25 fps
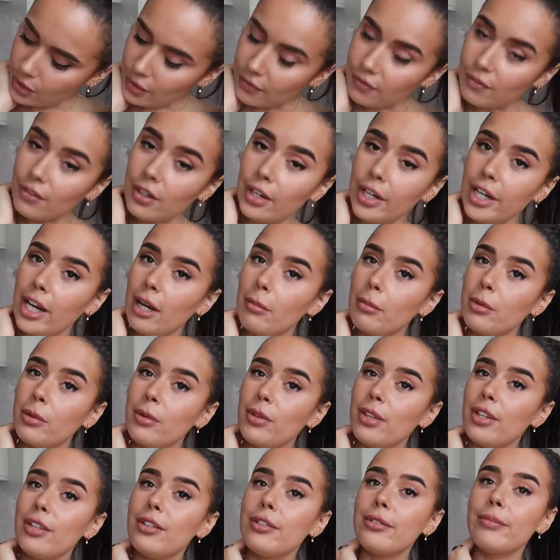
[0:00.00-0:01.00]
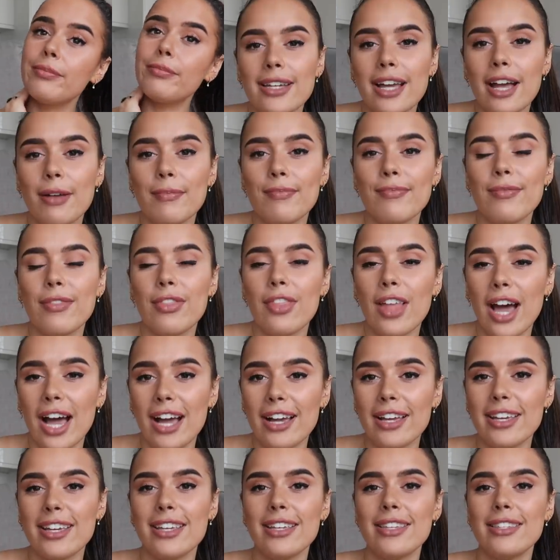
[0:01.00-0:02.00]
I'm very happy with it. yeah,
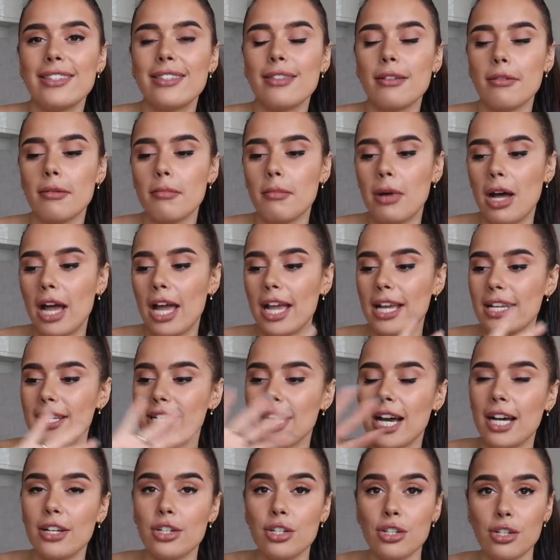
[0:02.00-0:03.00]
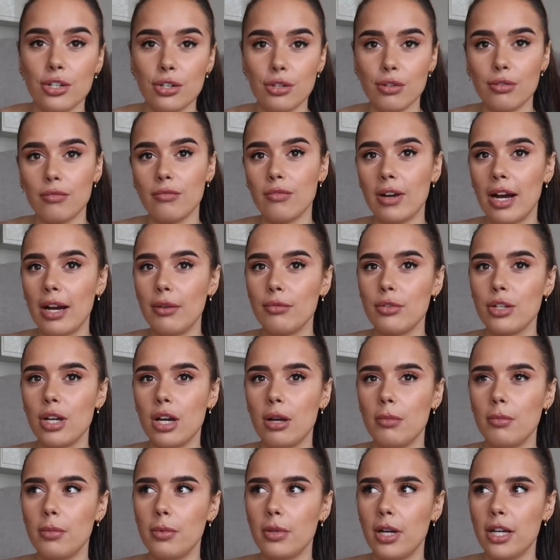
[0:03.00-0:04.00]
that is my tattoo
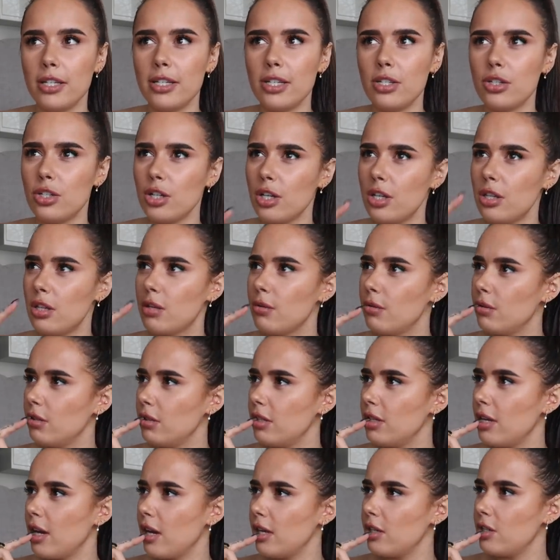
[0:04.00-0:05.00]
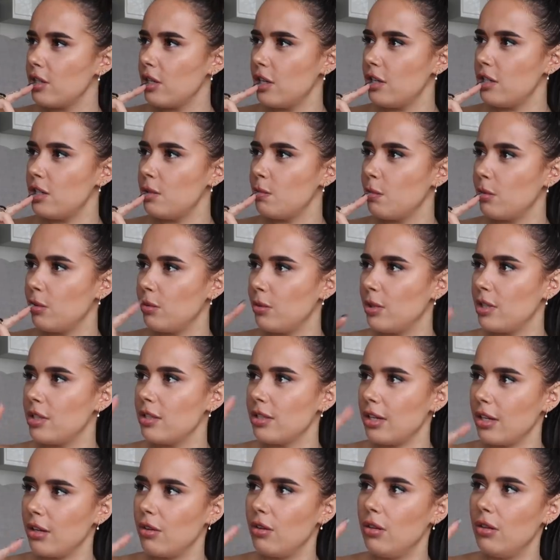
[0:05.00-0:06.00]
roundup. I did show you the, yeah, I showed you the
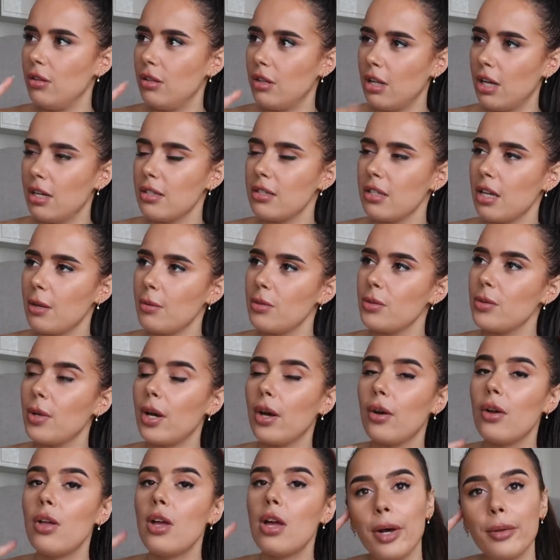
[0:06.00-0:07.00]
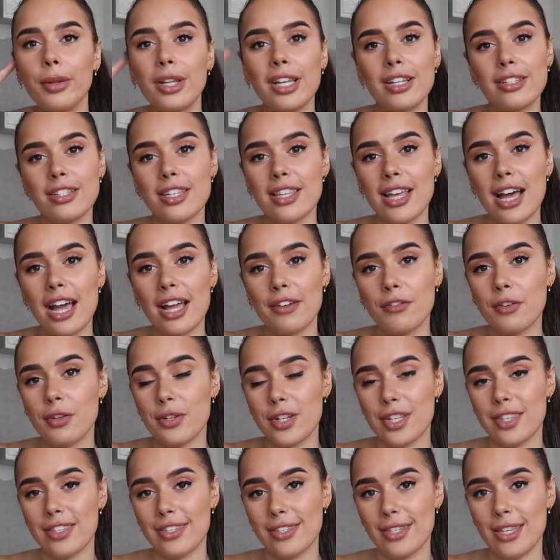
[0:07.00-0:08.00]
ones I got last time as well. I'll link to that if you
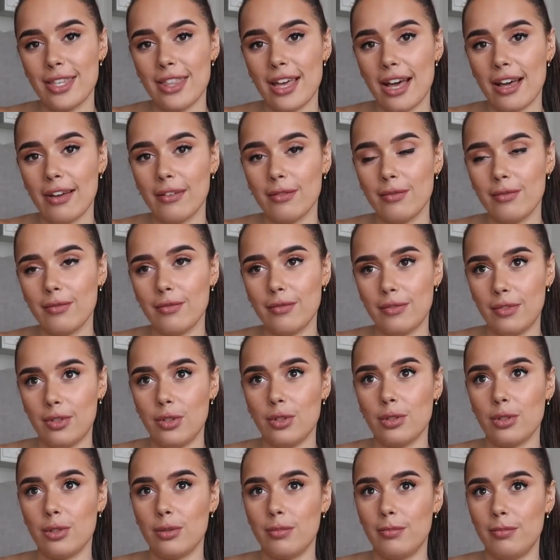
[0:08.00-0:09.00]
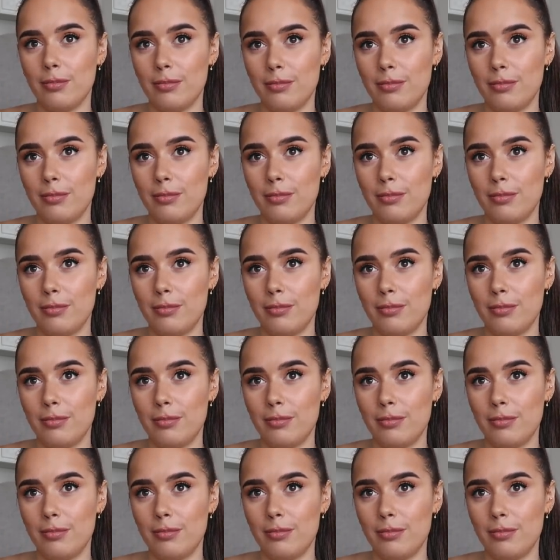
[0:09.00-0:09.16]
didn't see that vlog